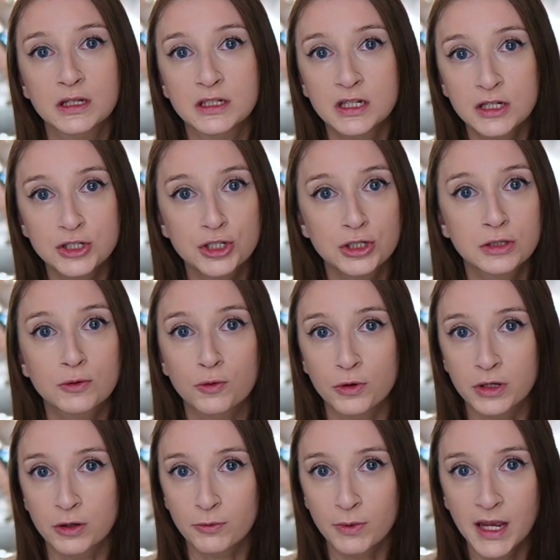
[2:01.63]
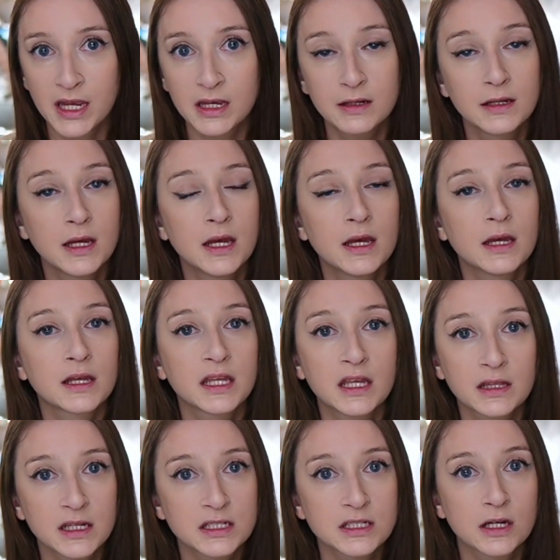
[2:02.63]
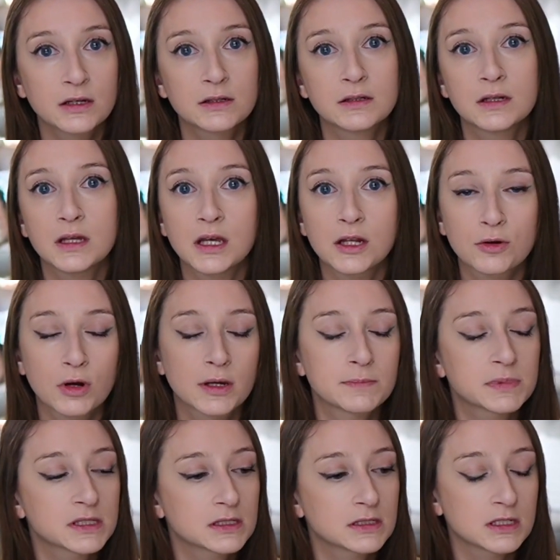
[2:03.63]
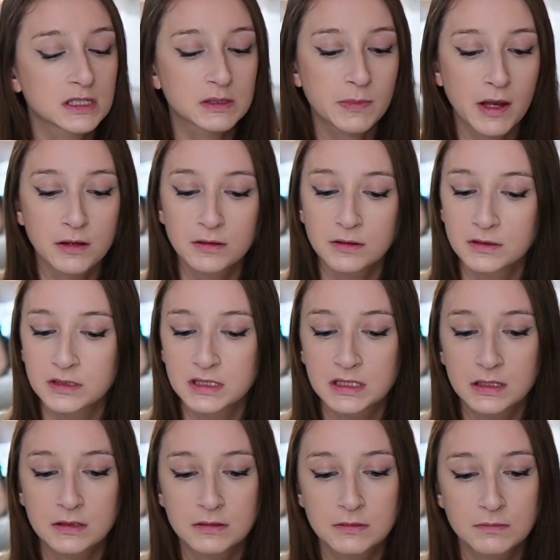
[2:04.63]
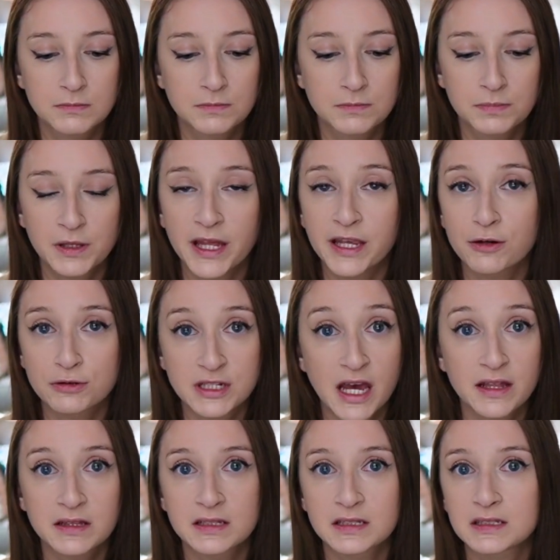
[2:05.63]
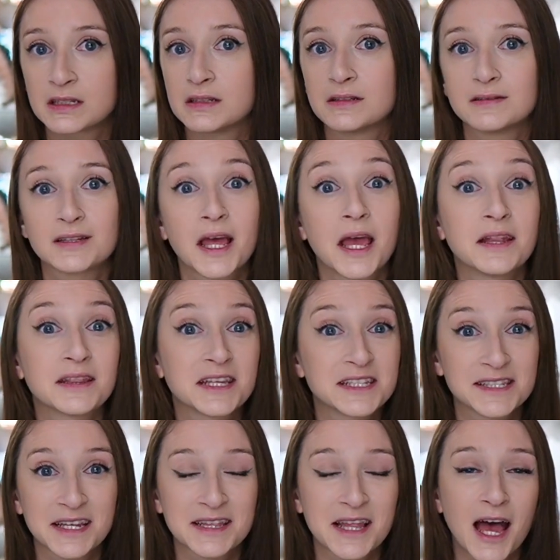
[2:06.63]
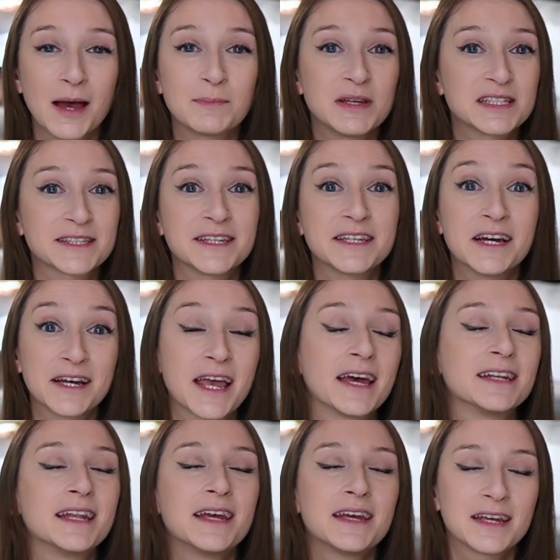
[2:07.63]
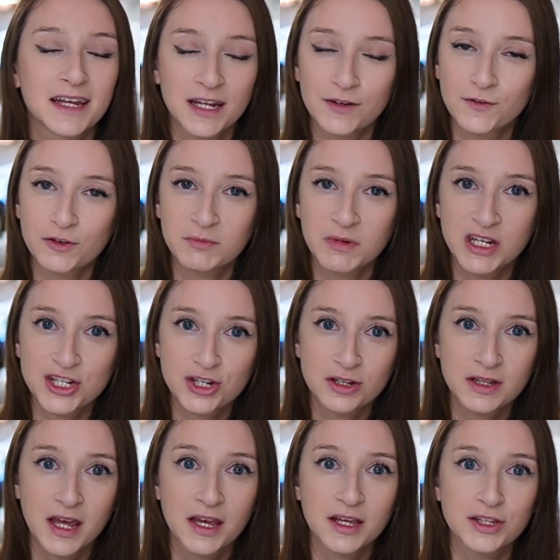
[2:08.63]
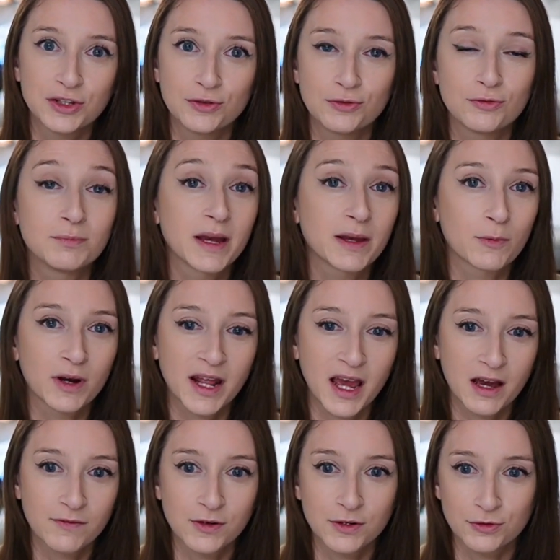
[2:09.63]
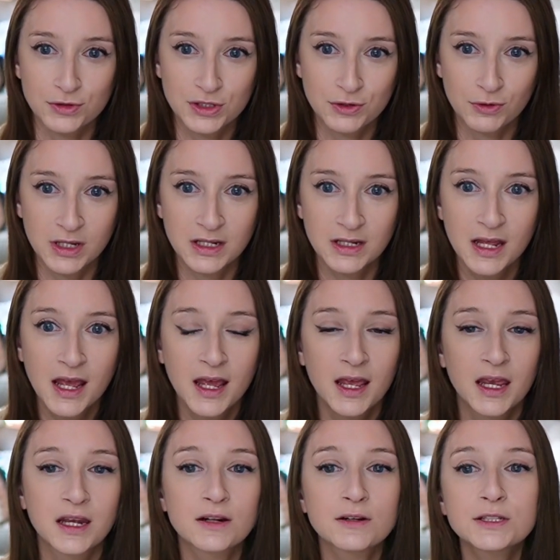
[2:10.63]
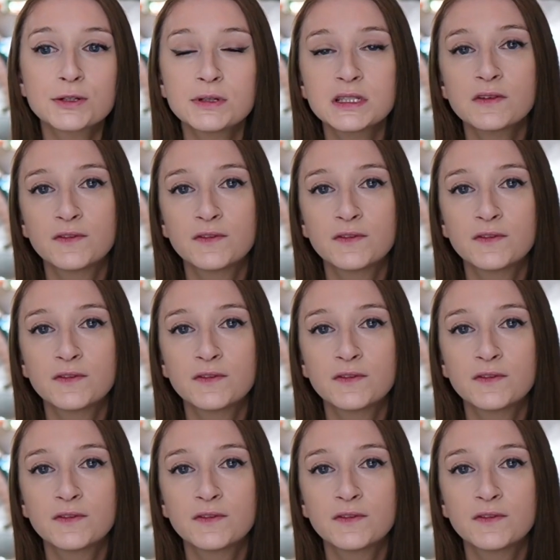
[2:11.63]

a dungeon or in a raid, healing done, interrupts, dispels, player deaths, and things like that. Basically, again, information that you might want to have on your screen. It also has a